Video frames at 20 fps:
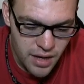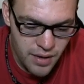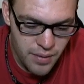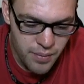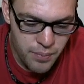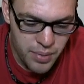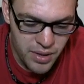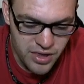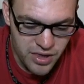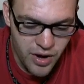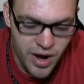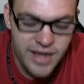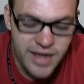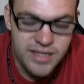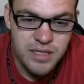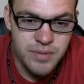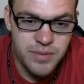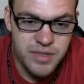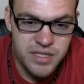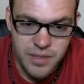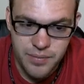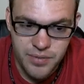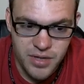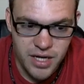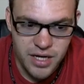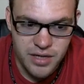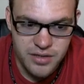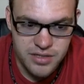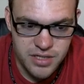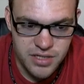But there has to be
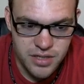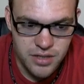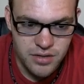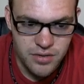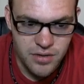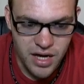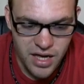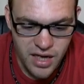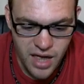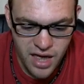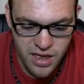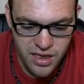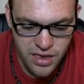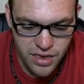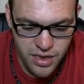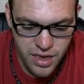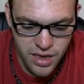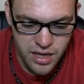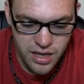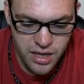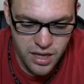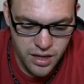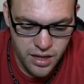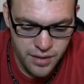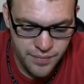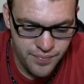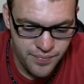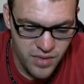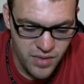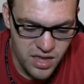something else, too. I think
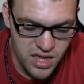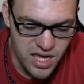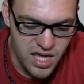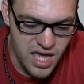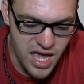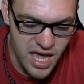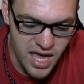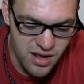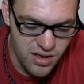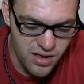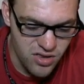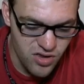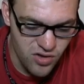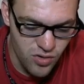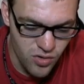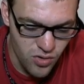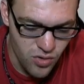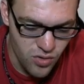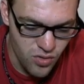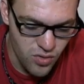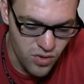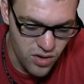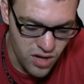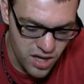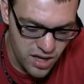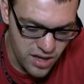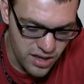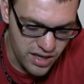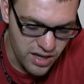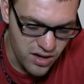you can't do...
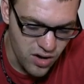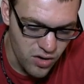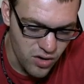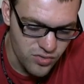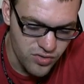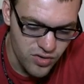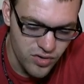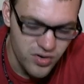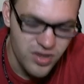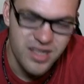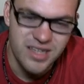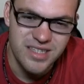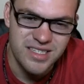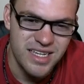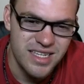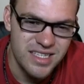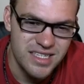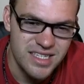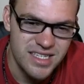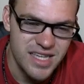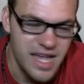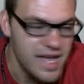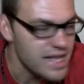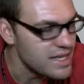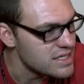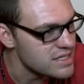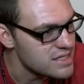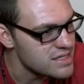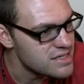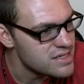Like, Call of Duty does, like,
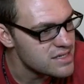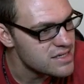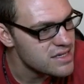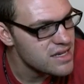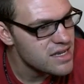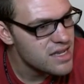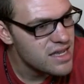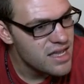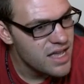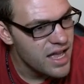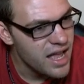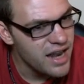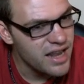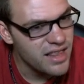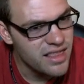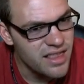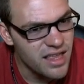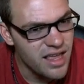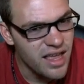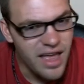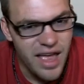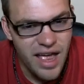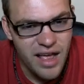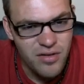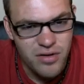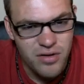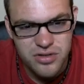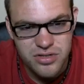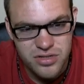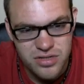skins. And I think
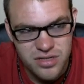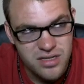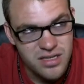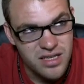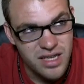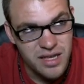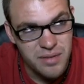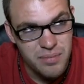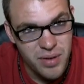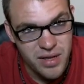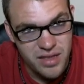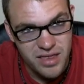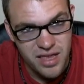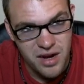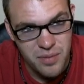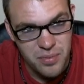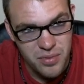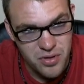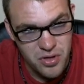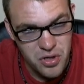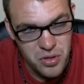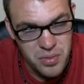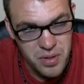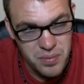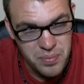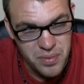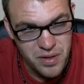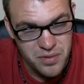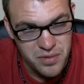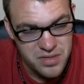Halo, like, picked that up a little
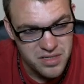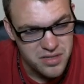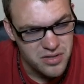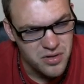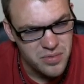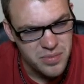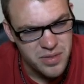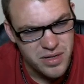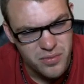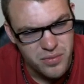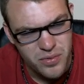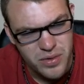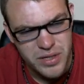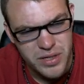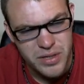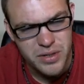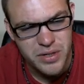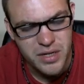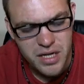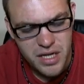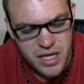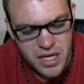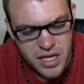bit, but it was a little bit weird.